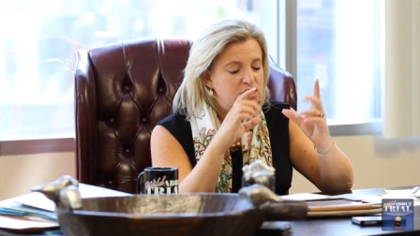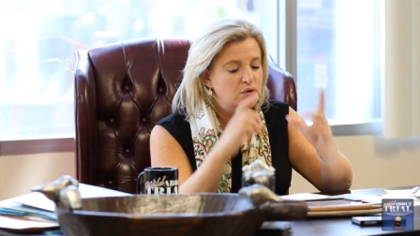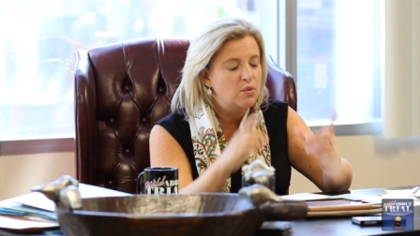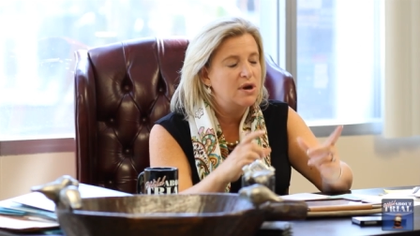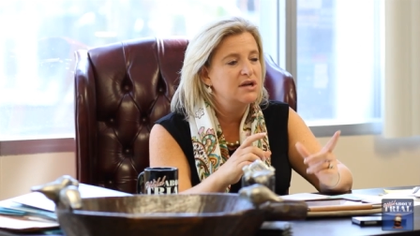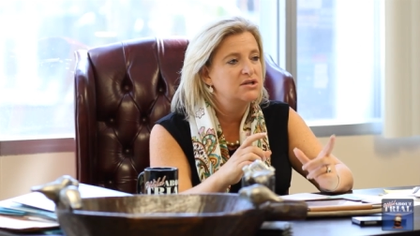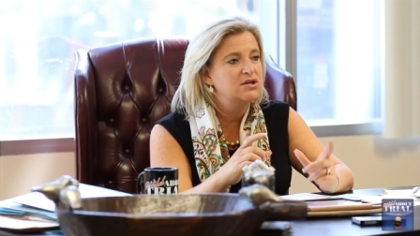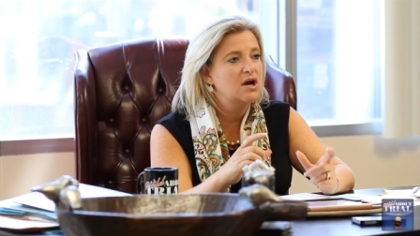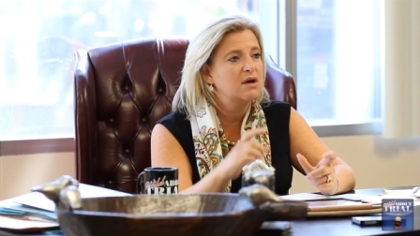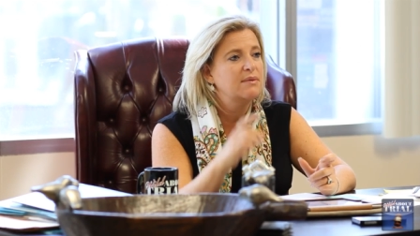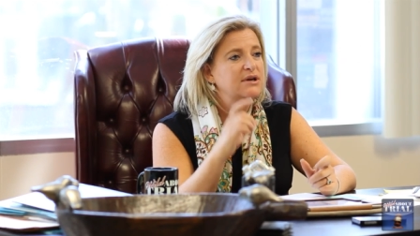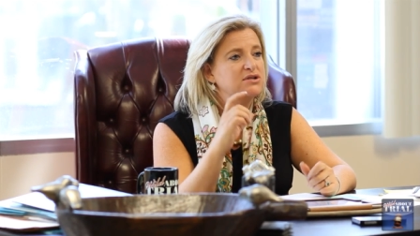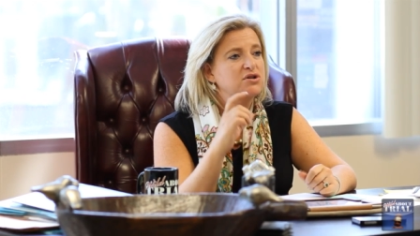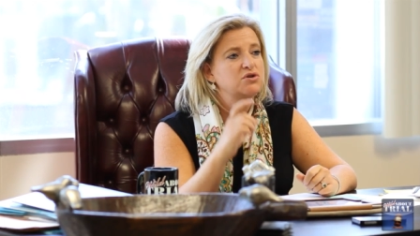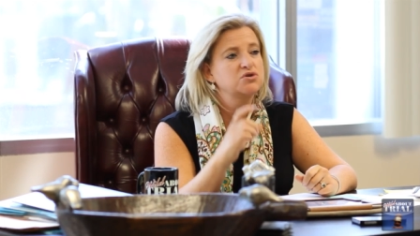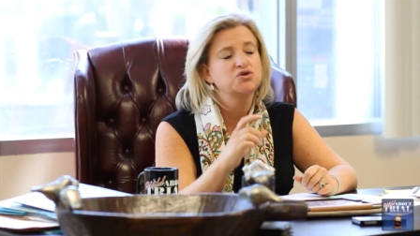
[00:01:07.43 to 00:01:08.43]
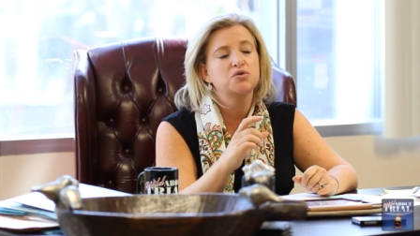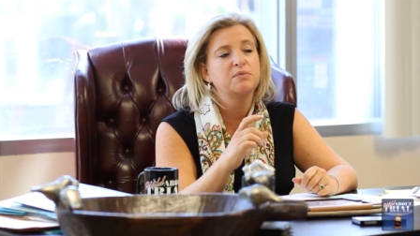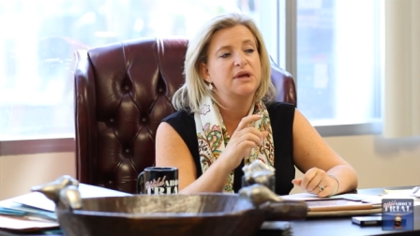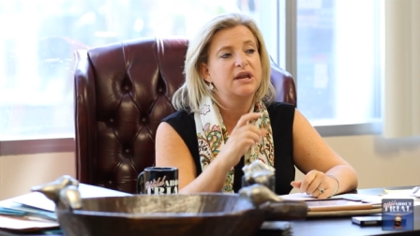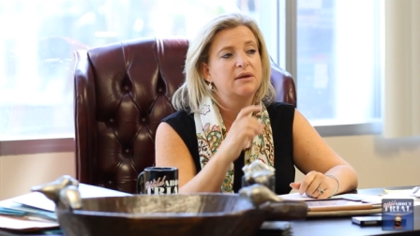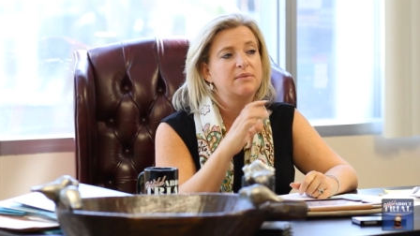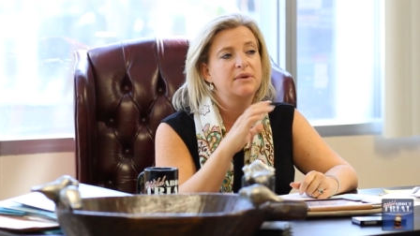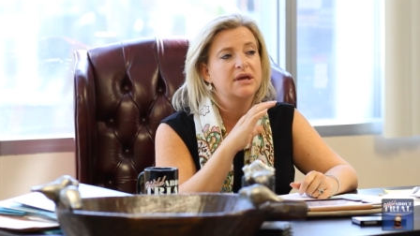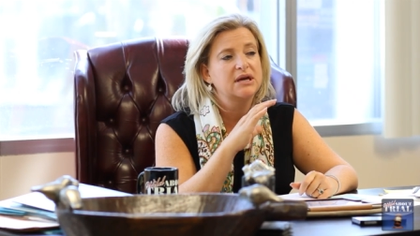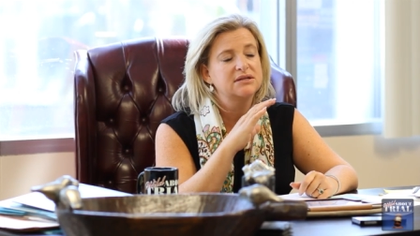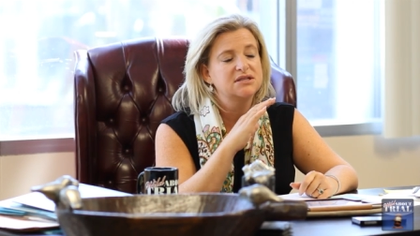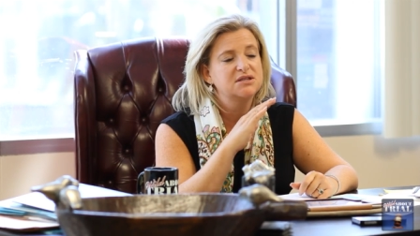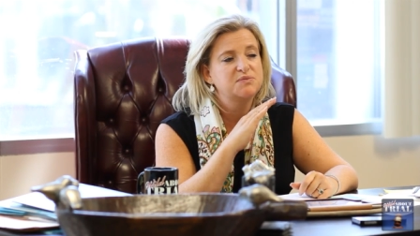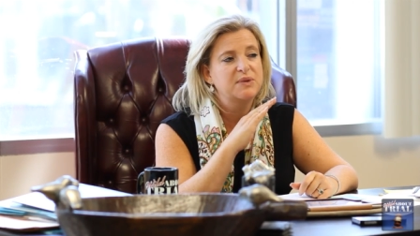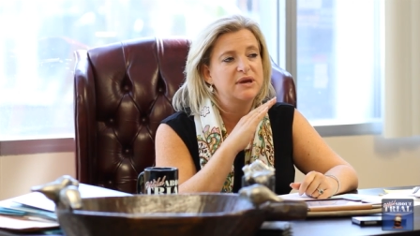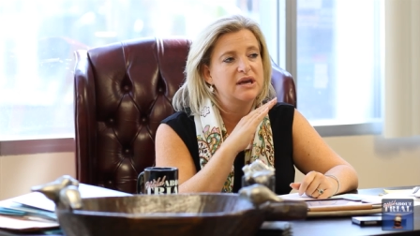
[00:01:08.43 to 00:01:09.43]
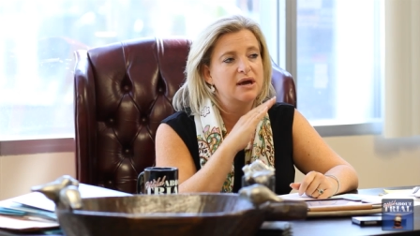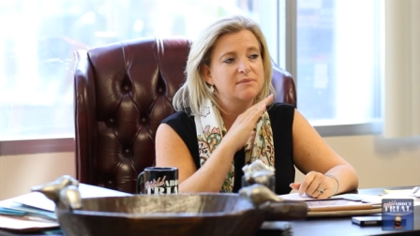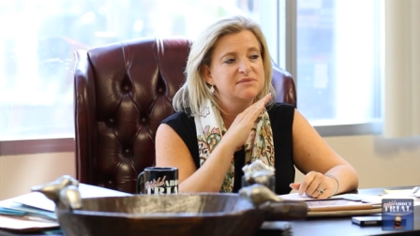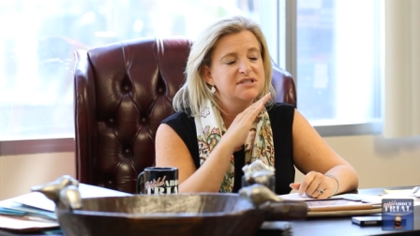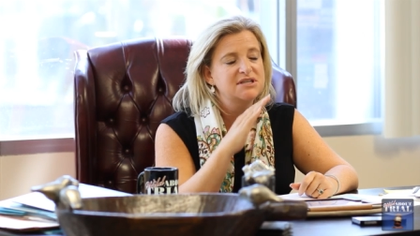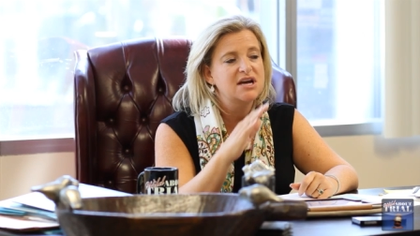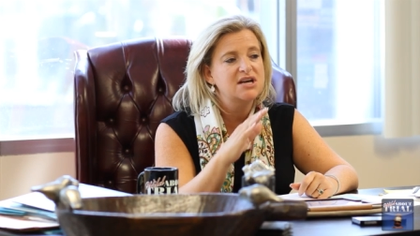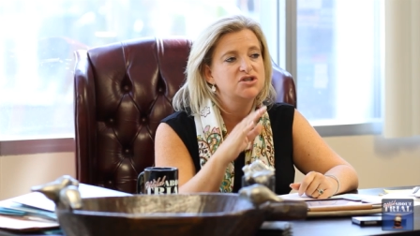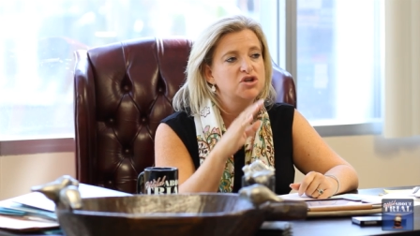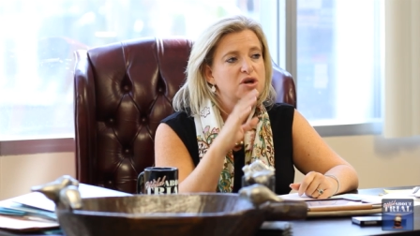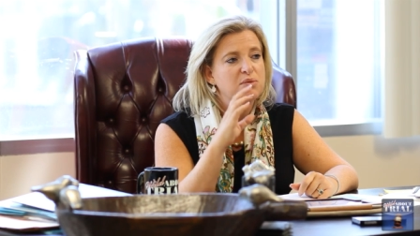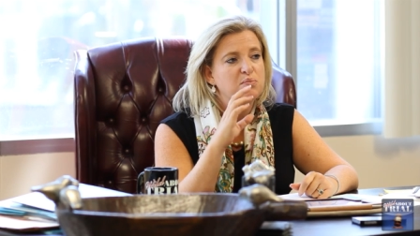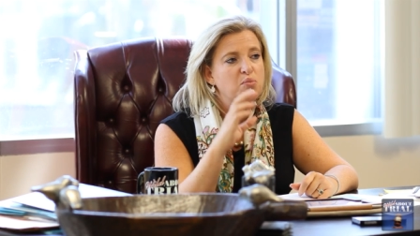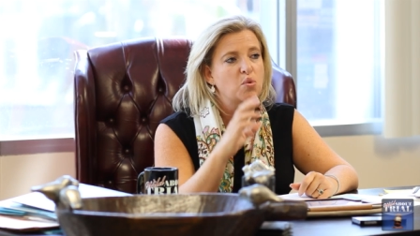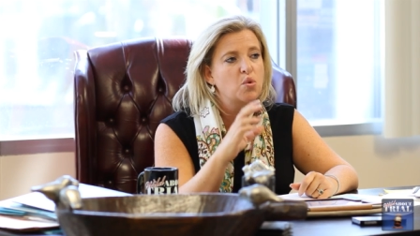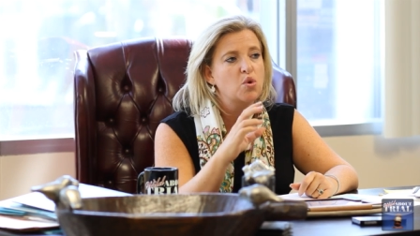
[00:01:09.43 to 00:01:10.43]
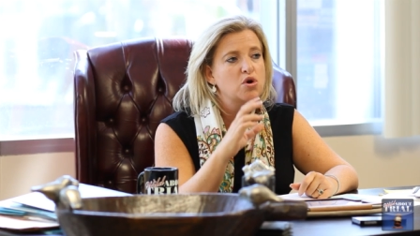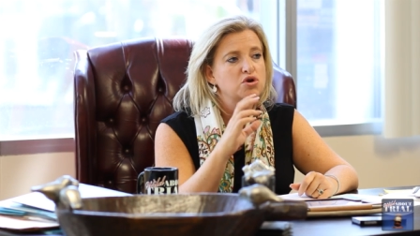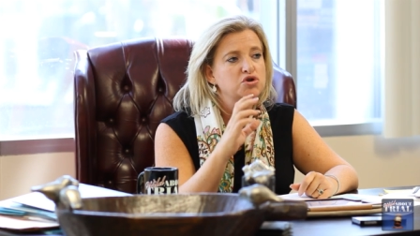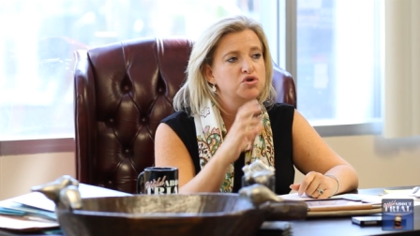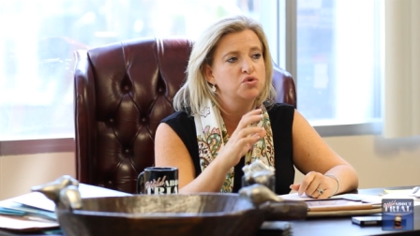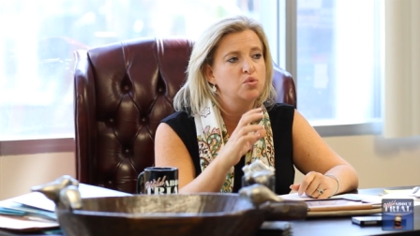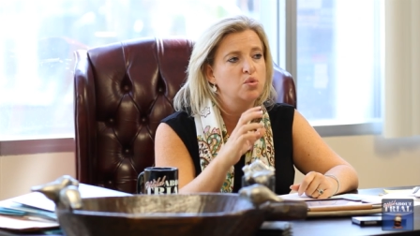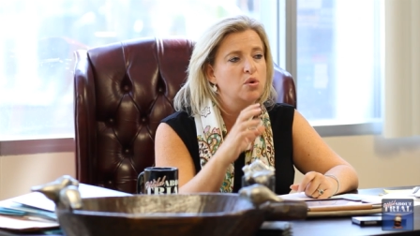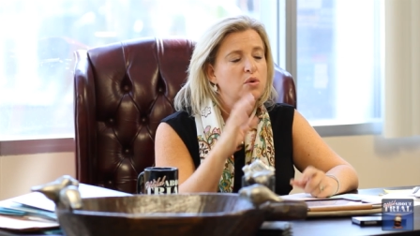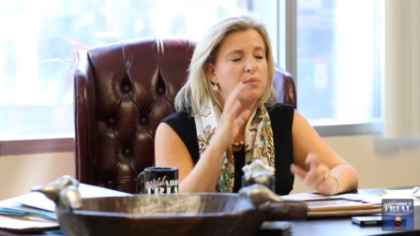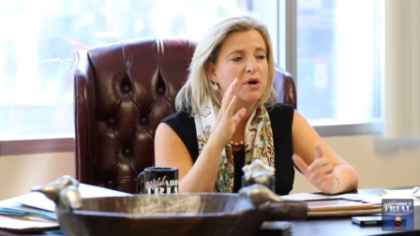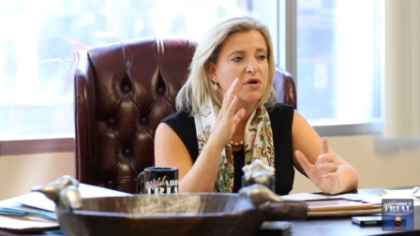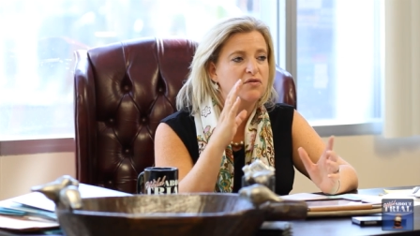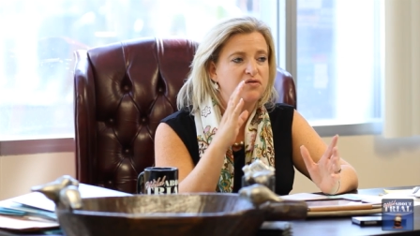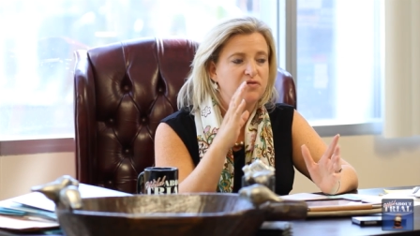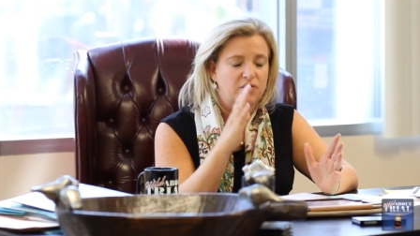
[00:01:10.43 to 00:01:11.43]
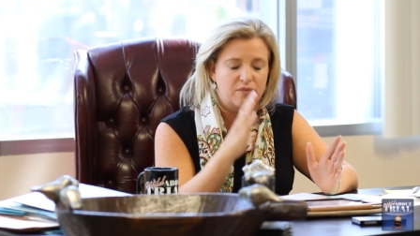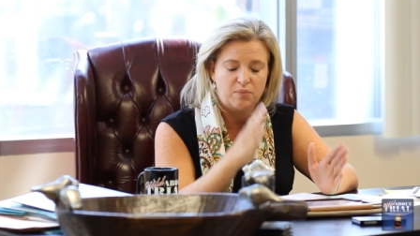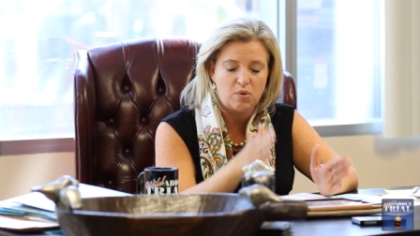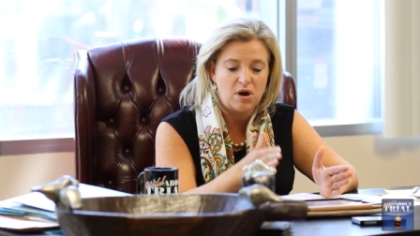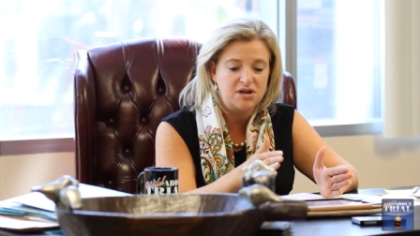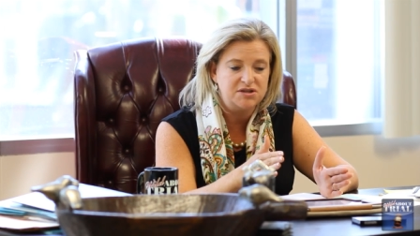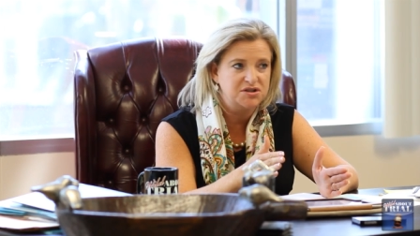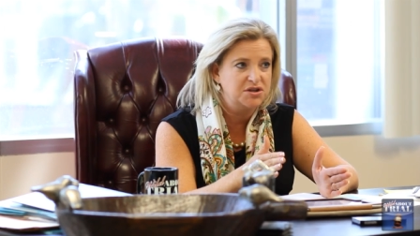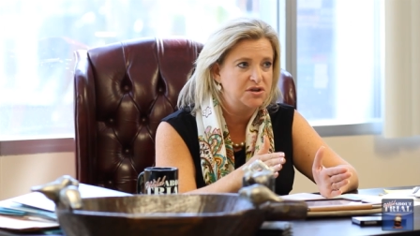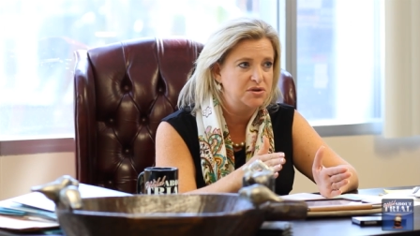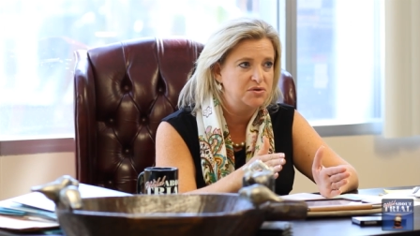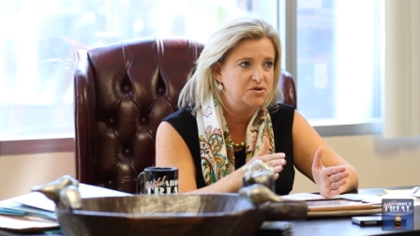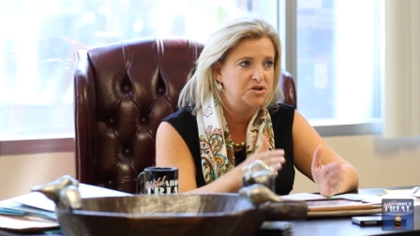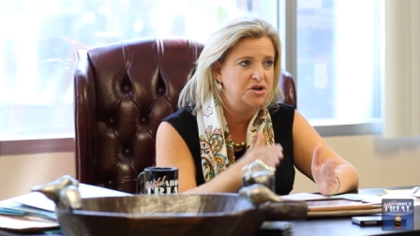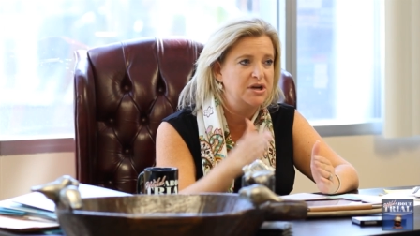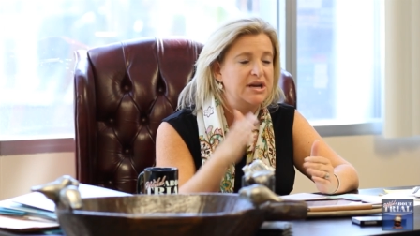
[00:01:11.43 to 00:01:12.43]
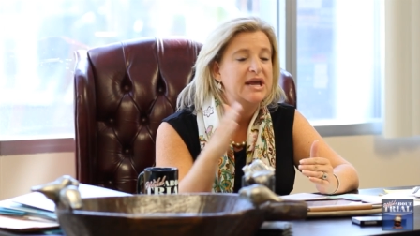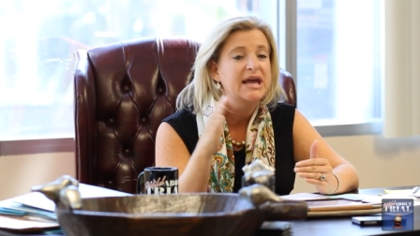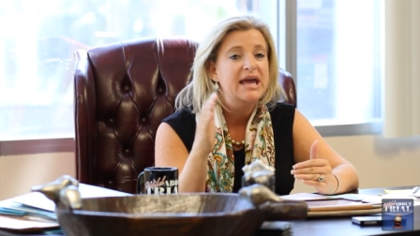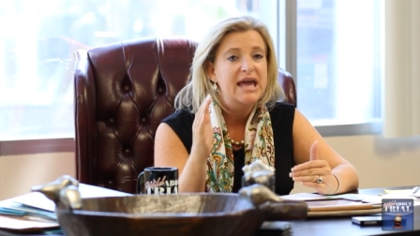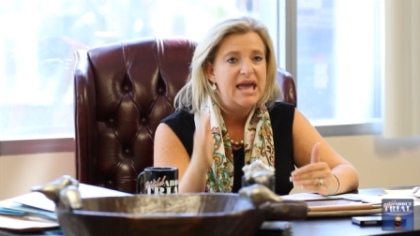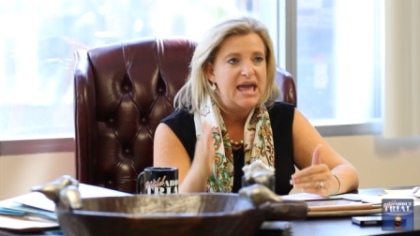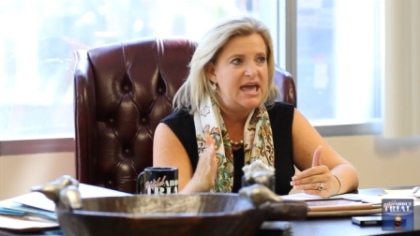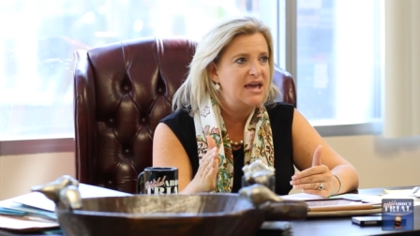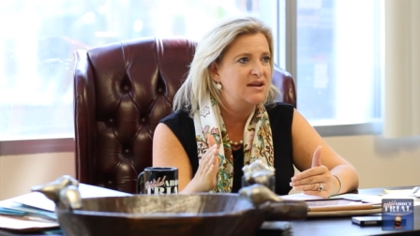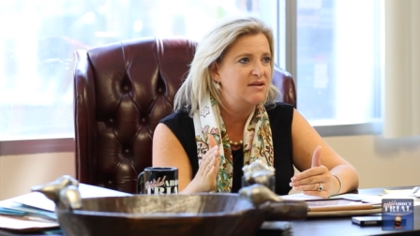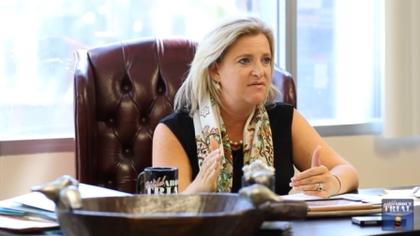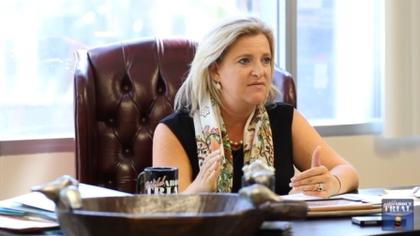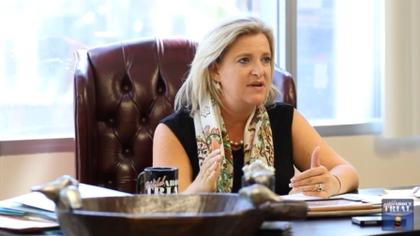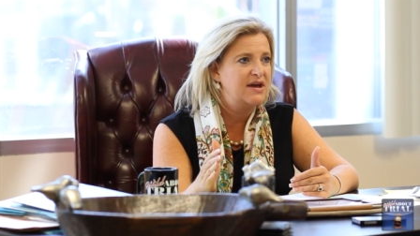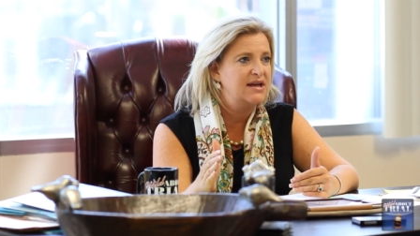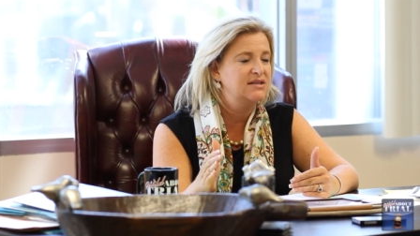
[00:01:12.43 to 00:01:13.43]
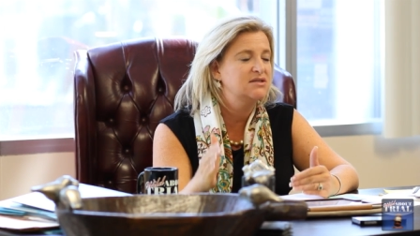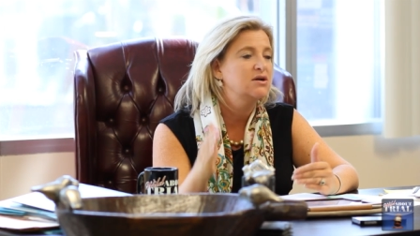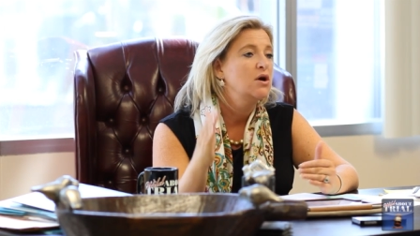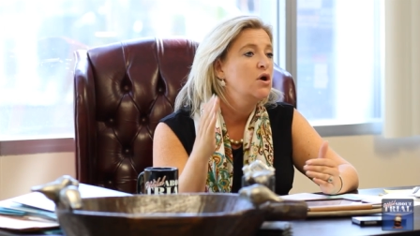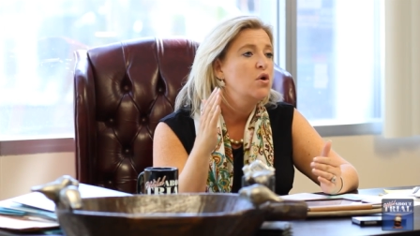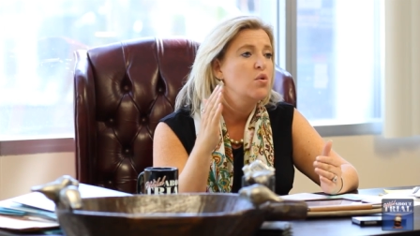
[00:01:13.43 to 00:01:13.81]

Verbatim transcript: do want to talk about social media because it's become such an important tool both for prosecution and defense.